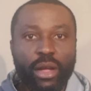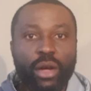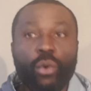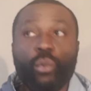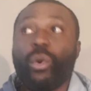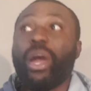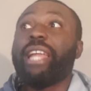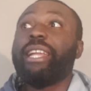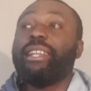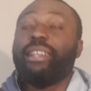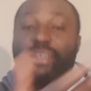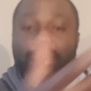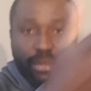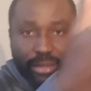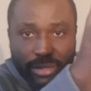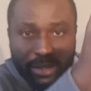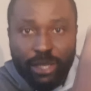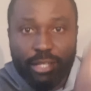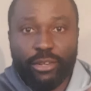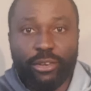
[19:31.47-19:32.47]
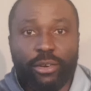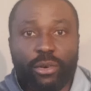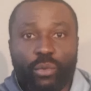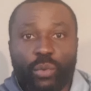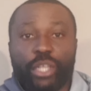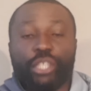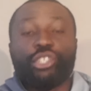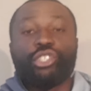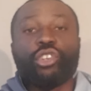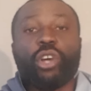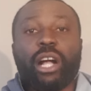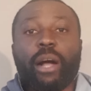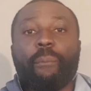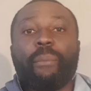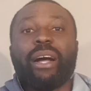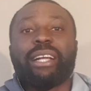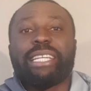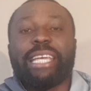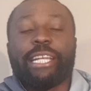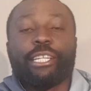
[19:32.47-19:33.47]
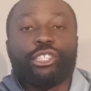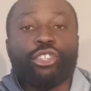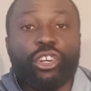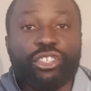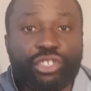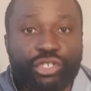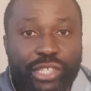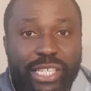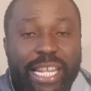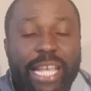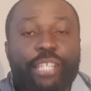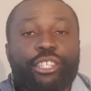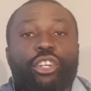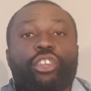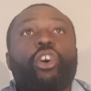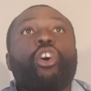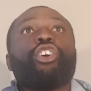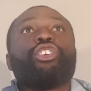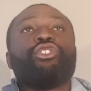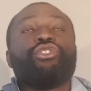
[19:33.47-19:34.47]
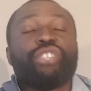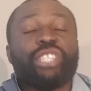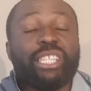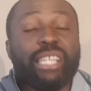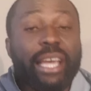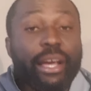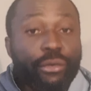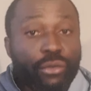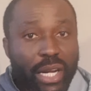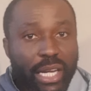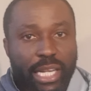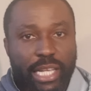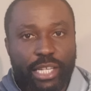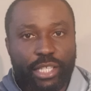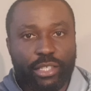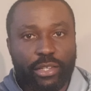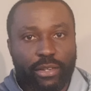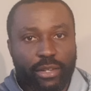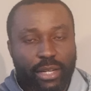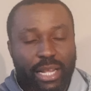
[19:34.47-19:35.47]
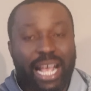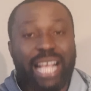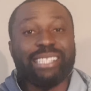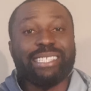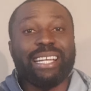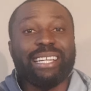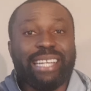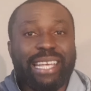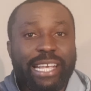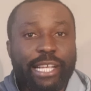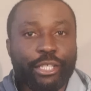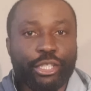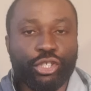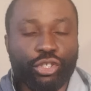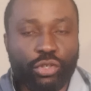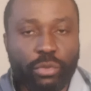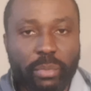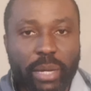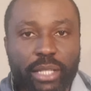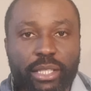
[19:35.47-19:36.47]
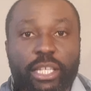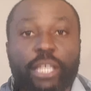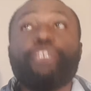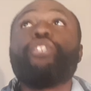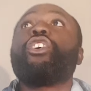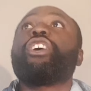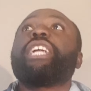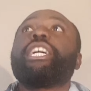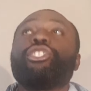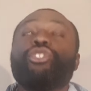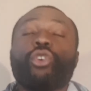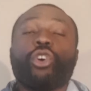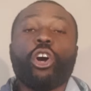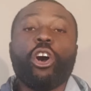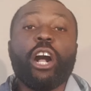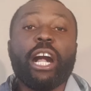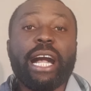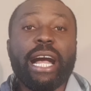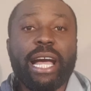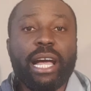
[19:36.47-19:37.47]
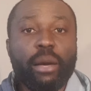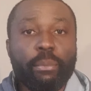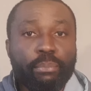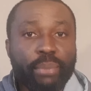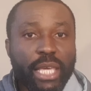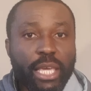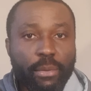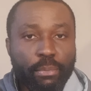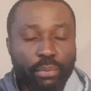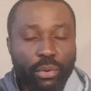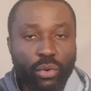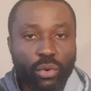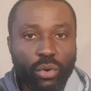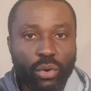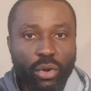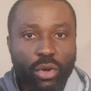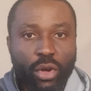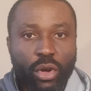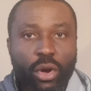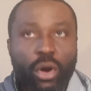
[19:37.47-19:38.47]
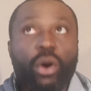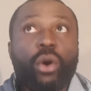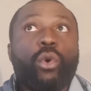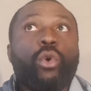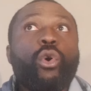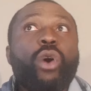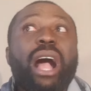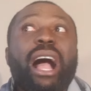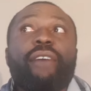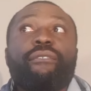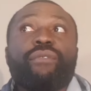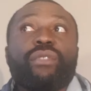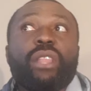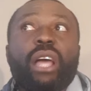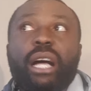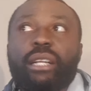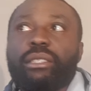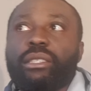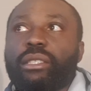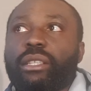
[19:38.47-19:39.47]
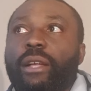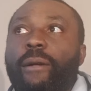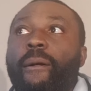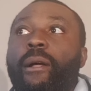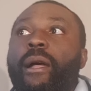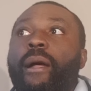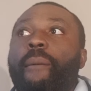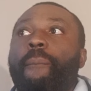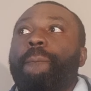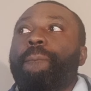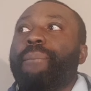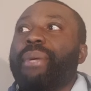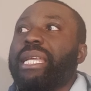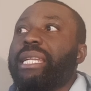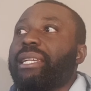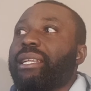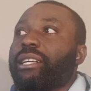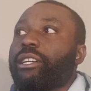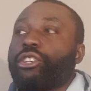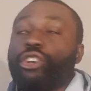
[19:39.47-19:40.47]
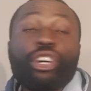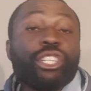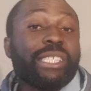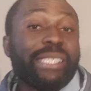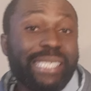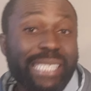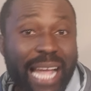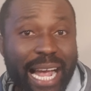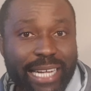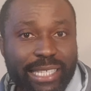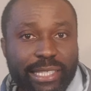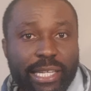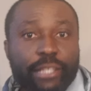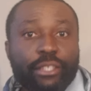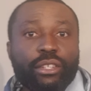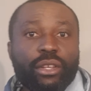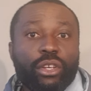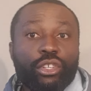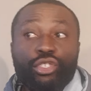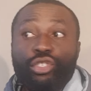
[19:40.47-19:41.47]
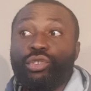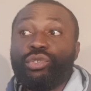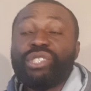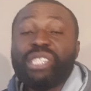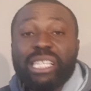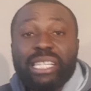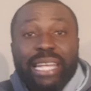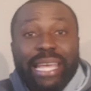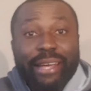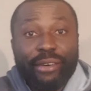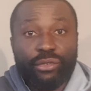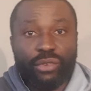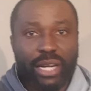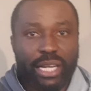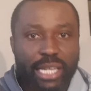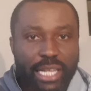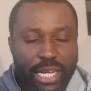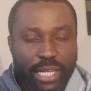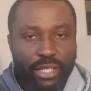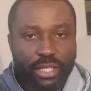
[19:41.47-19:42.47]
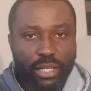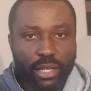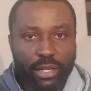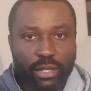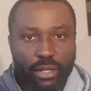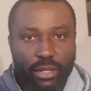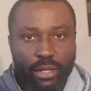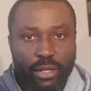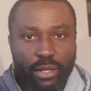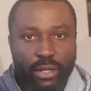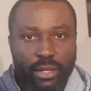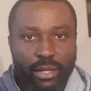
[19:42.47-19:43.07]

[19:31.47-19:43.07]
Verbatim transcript: when, you know, when you talk about indoctrination or using a religion as an instrument in order to conquer a people who have not been contacted using a religion